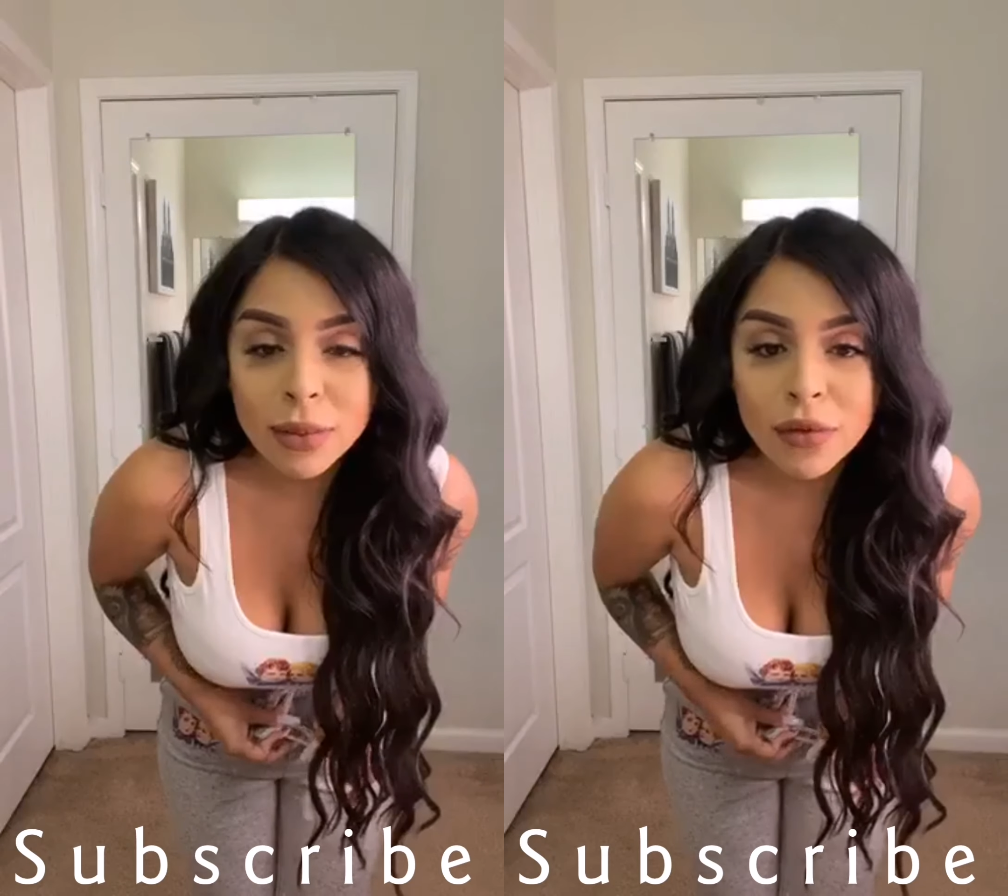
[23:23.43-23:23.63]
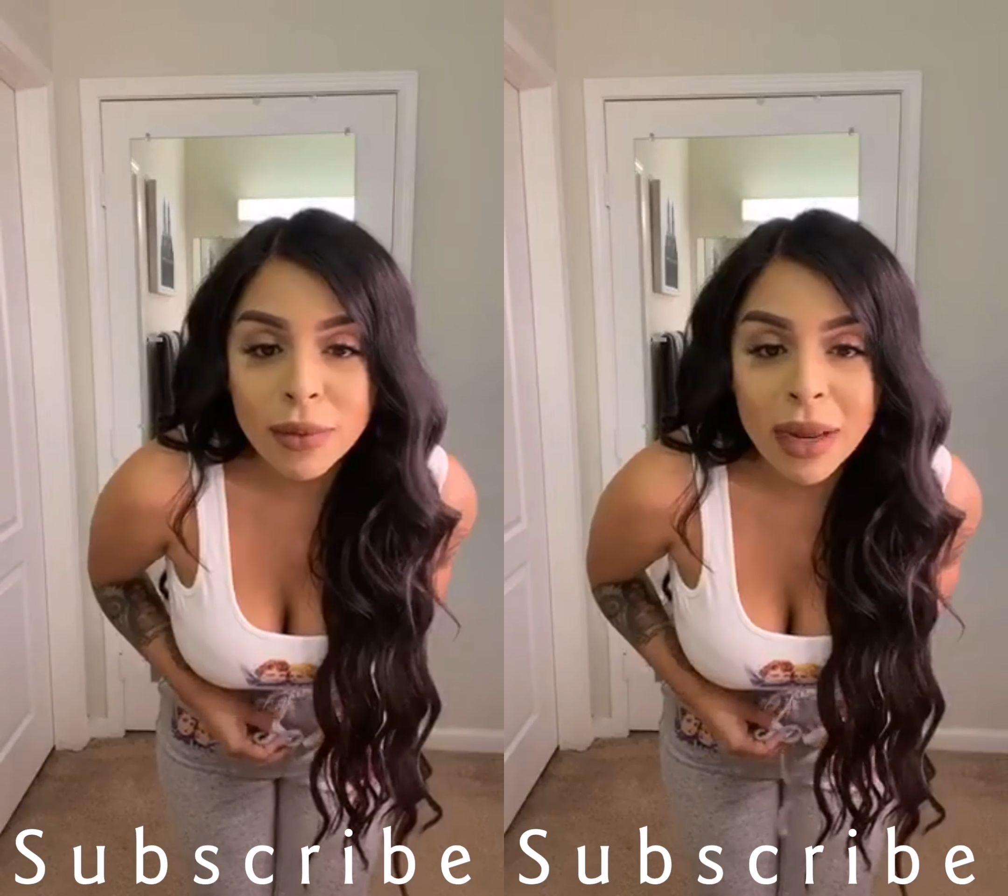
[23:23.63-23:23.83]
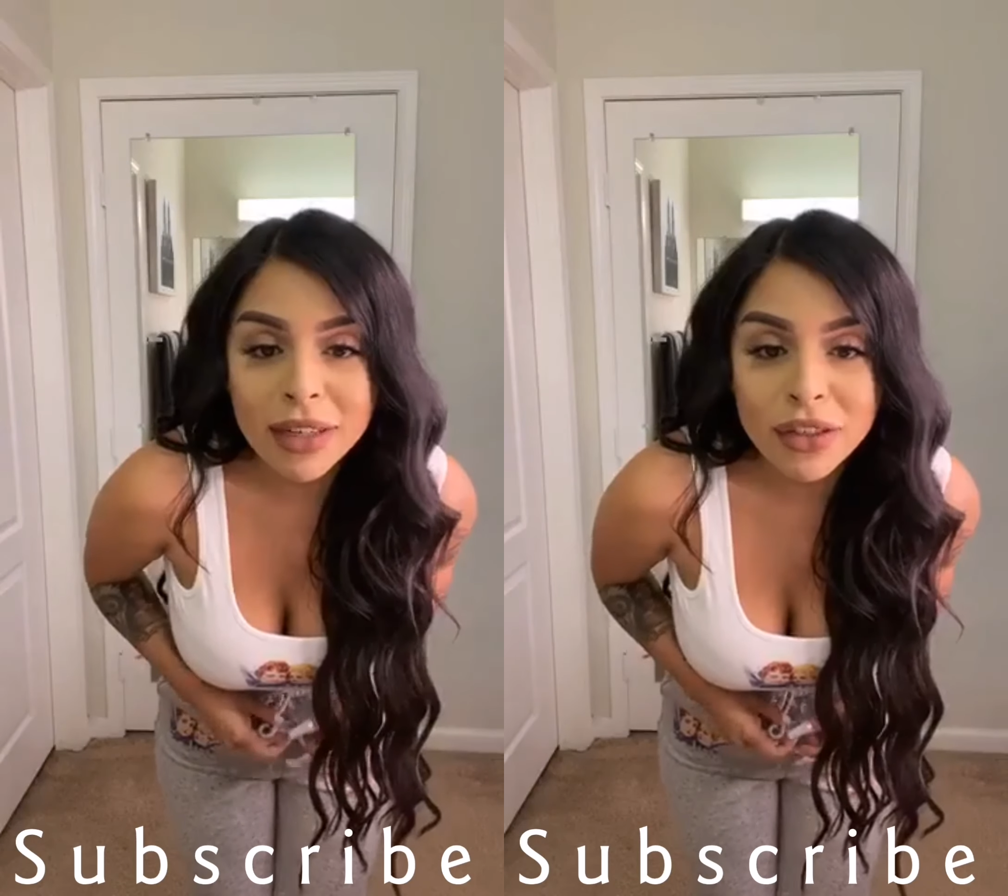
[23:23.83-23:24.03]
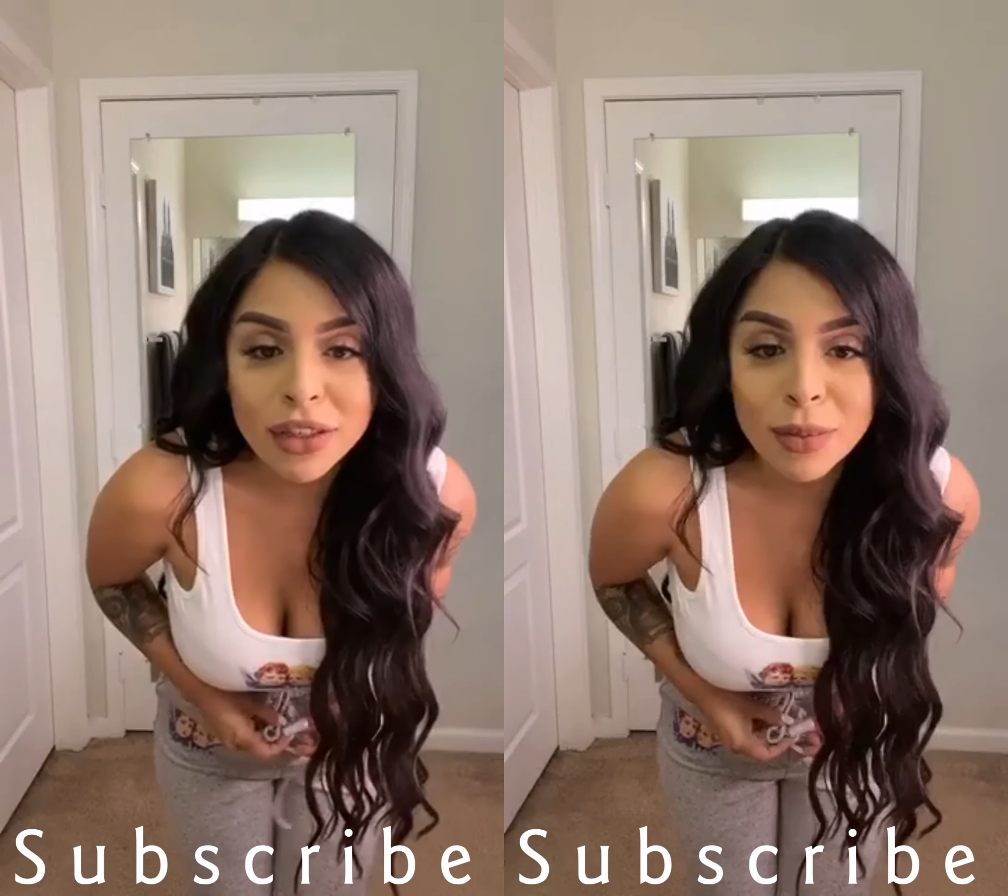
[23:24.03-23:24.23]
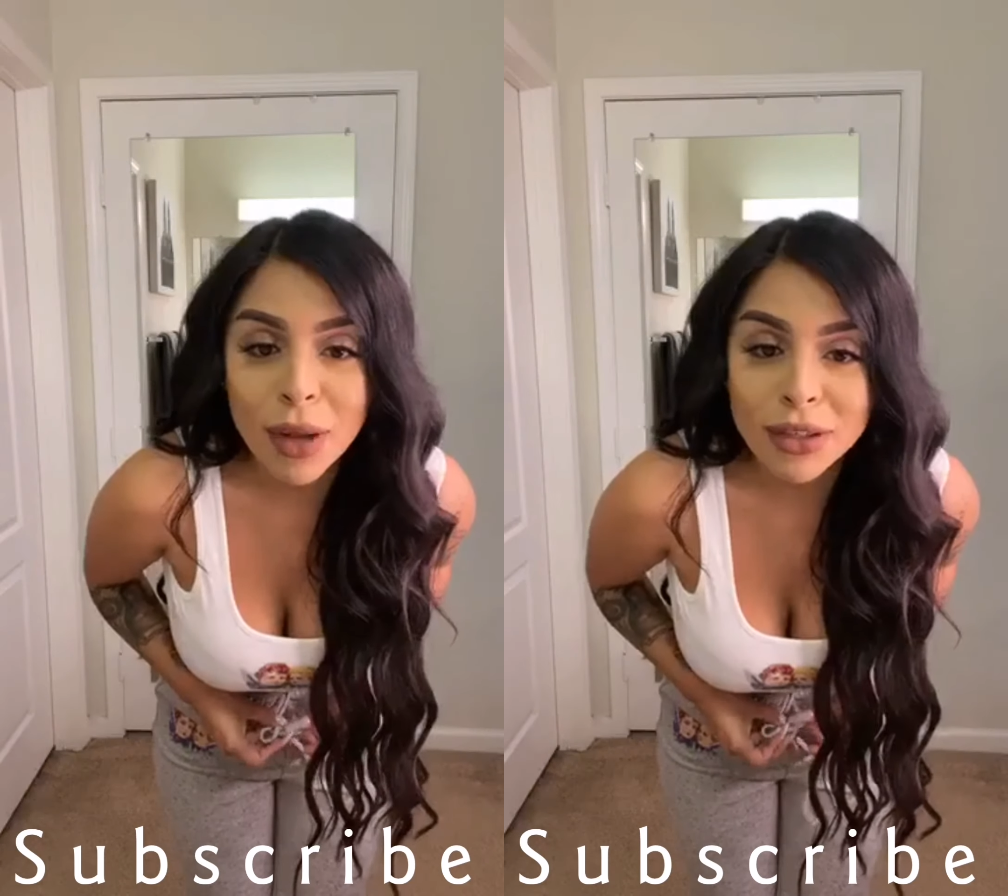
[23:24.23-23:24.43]
just went from
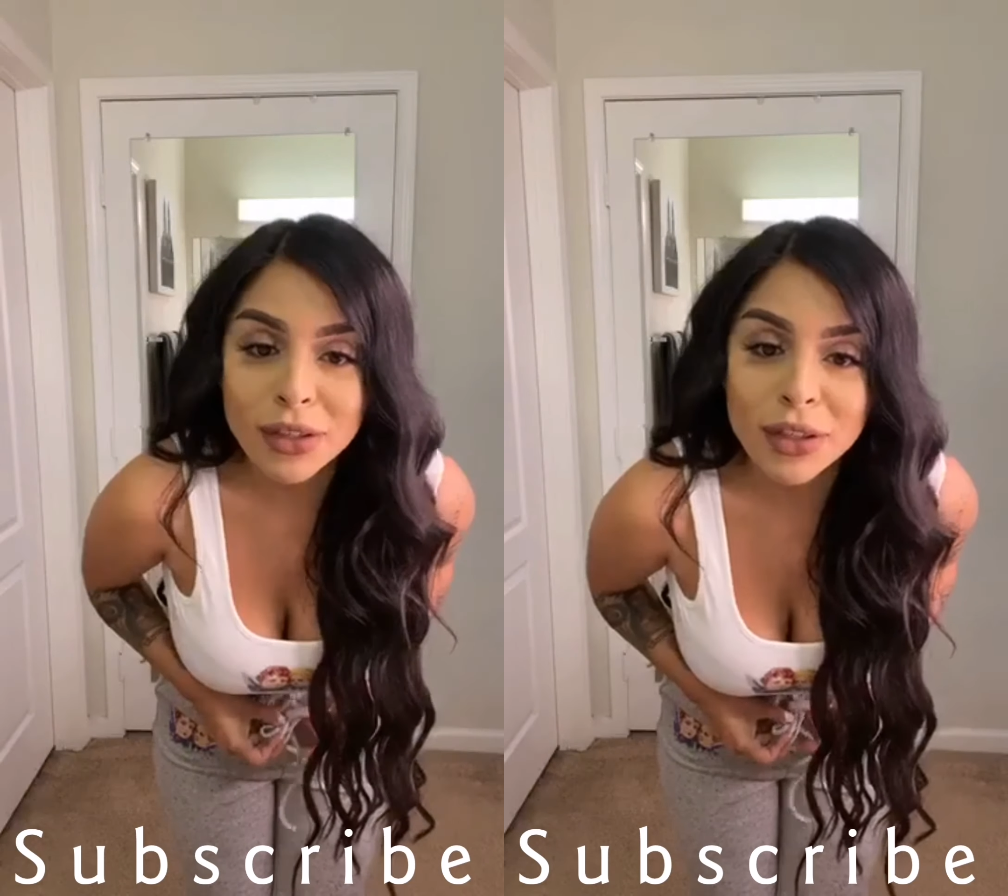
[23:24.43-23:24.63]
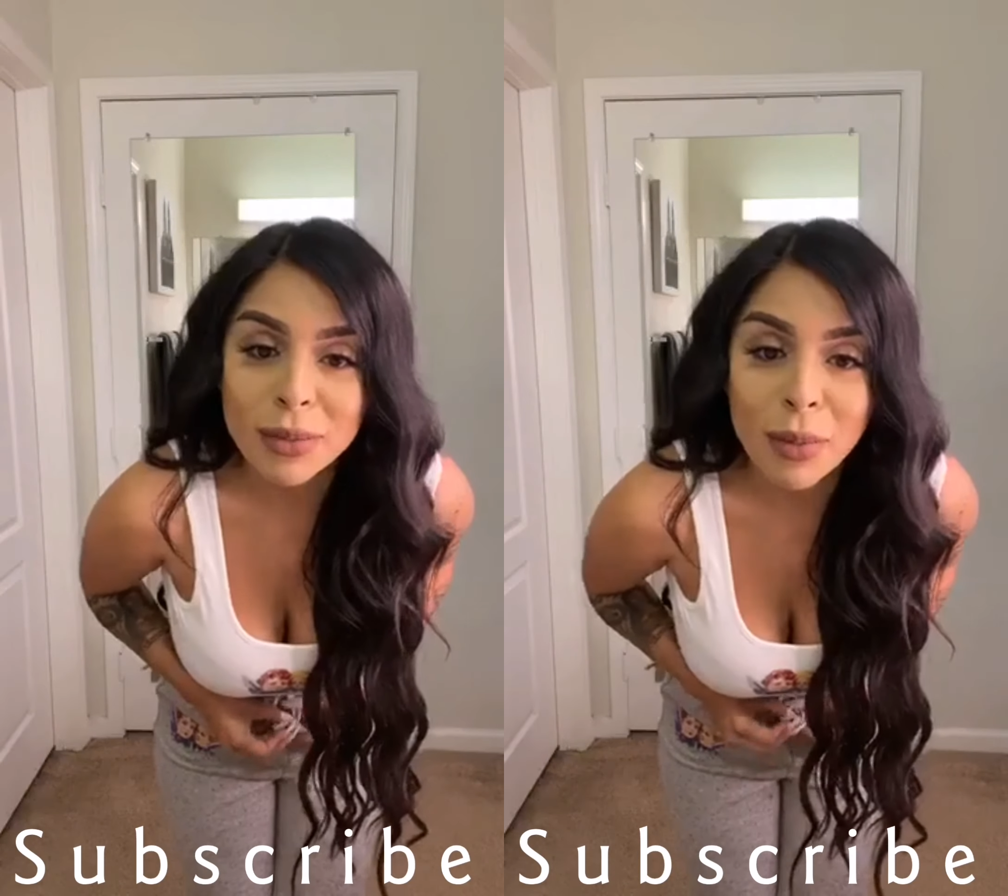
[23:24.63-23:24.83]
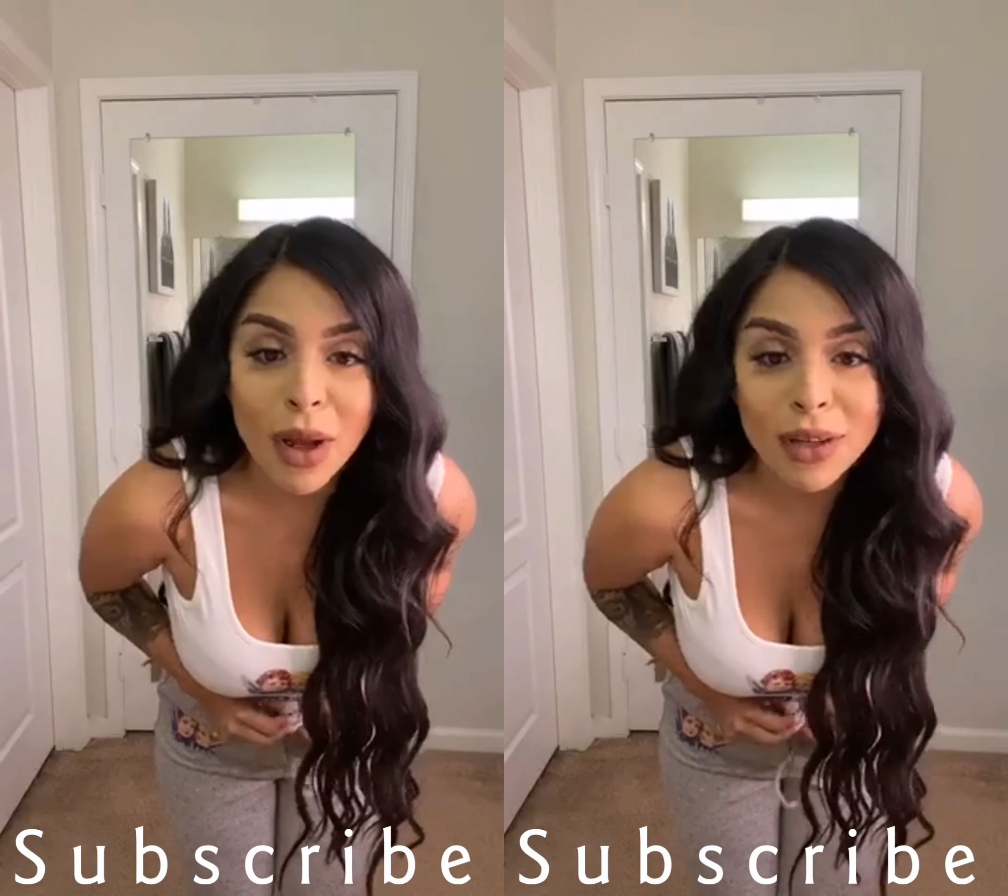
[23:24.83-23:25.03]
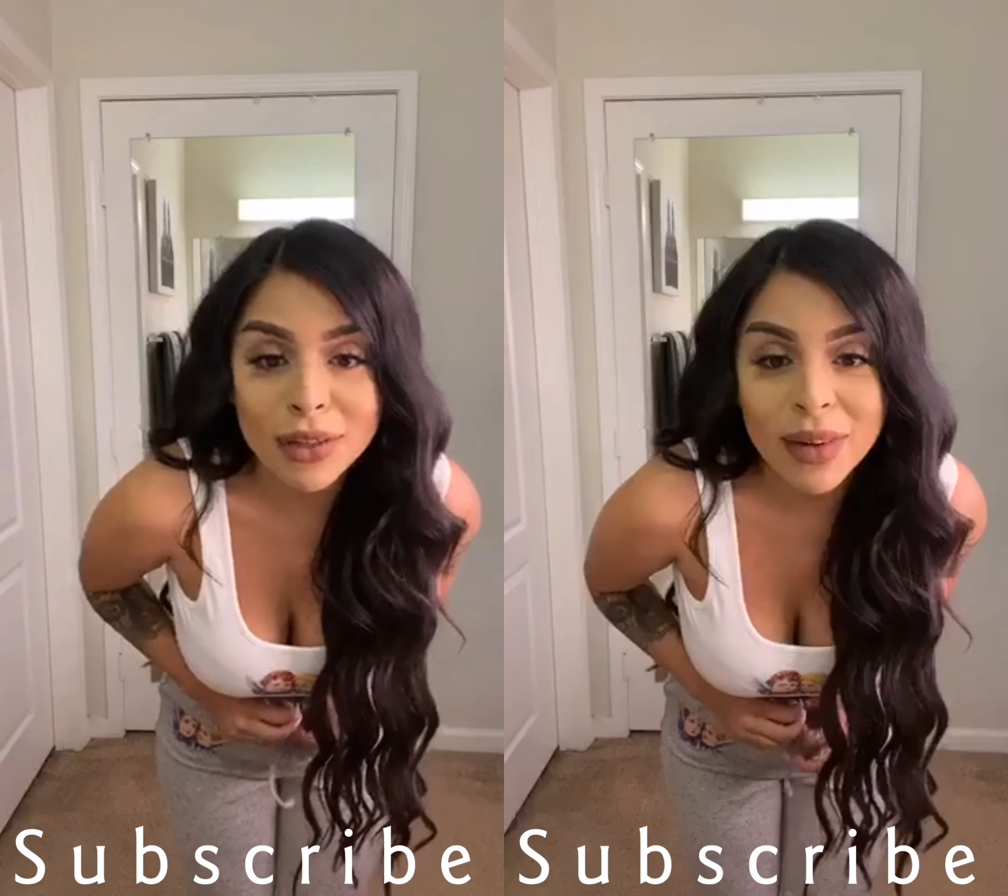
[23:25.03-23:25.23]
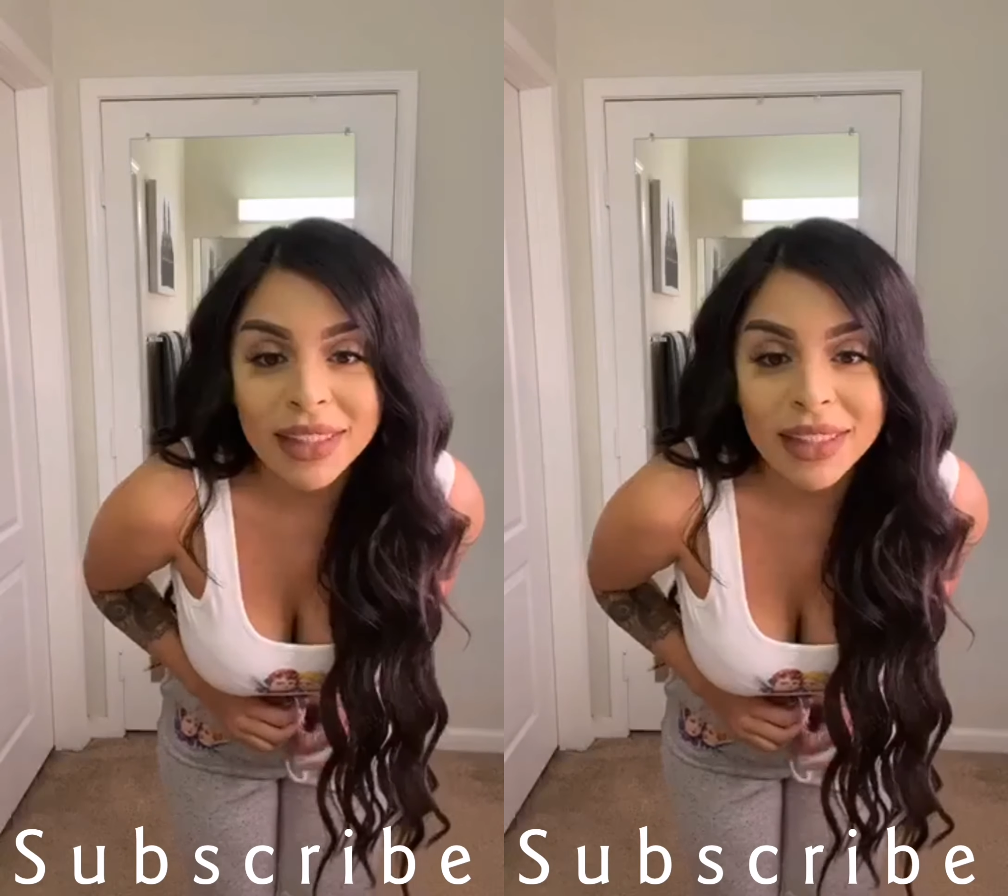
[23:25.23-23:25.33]
extra small to small,